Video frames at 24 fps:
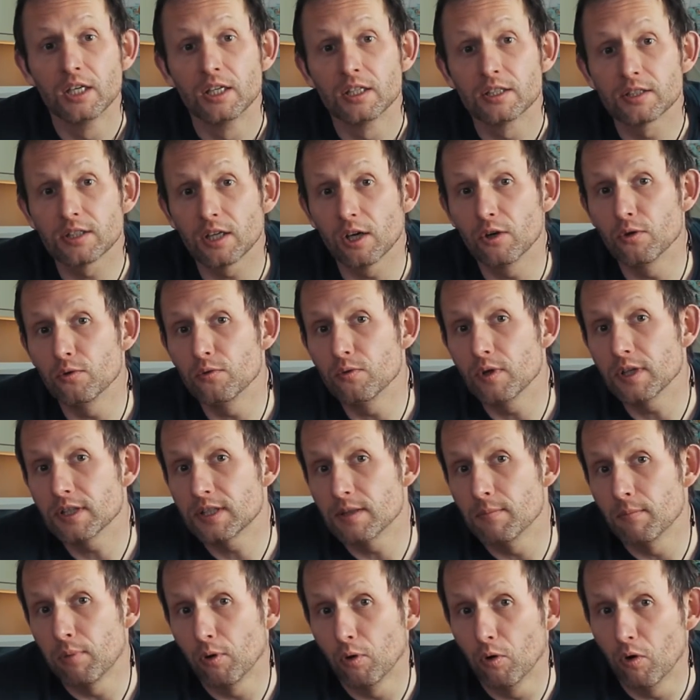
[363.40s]
So it's
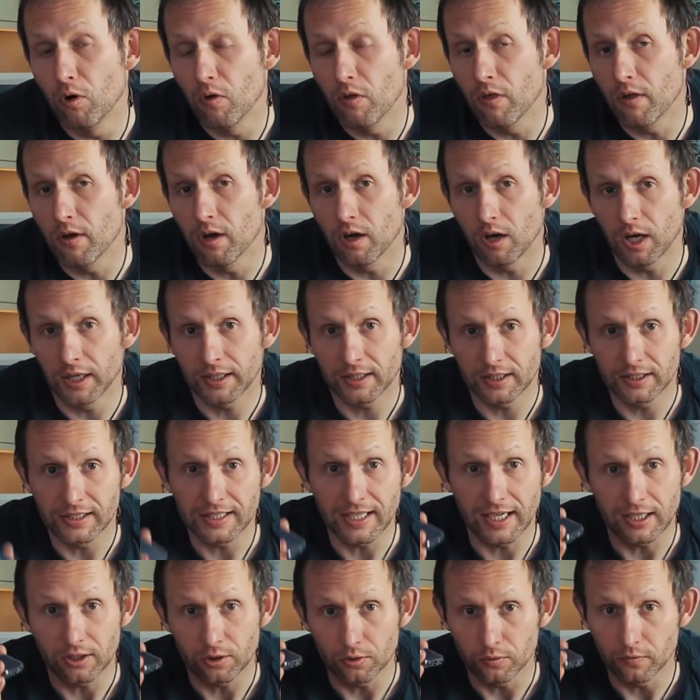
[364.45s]
important that I can
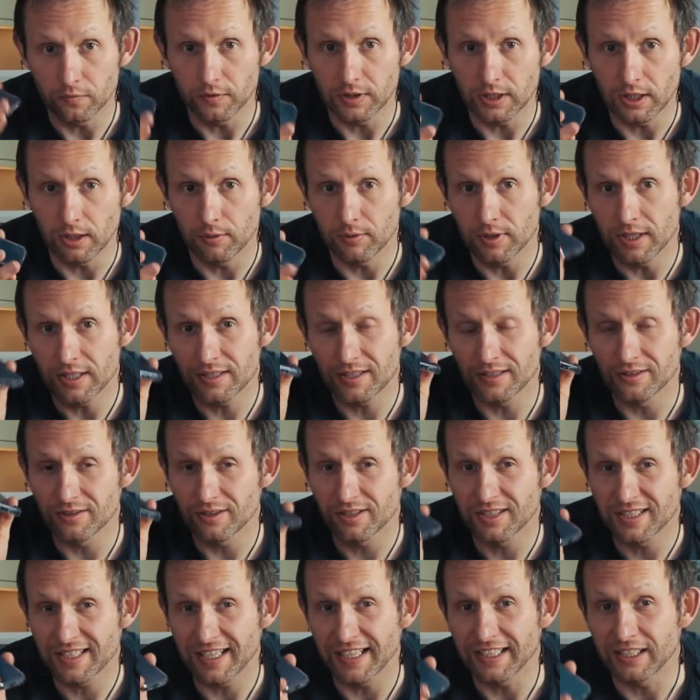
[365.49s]
get good video with this. And
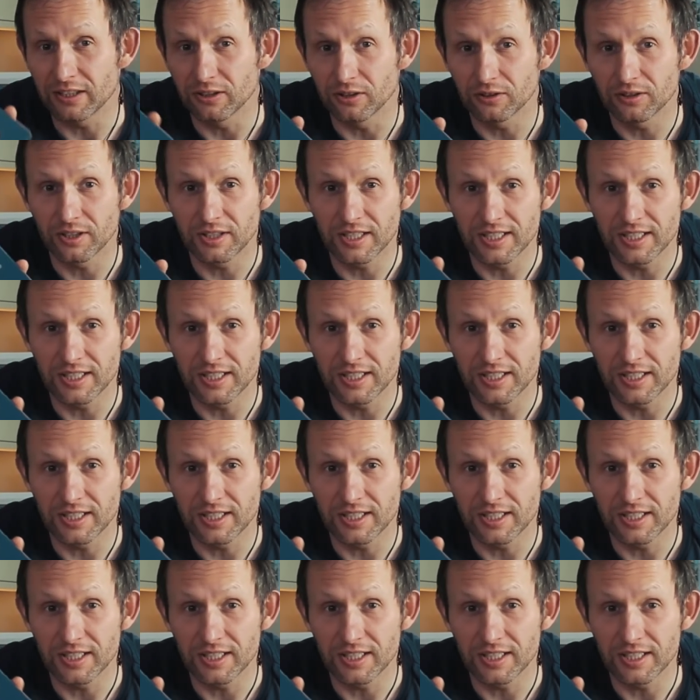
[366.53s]
just take a look at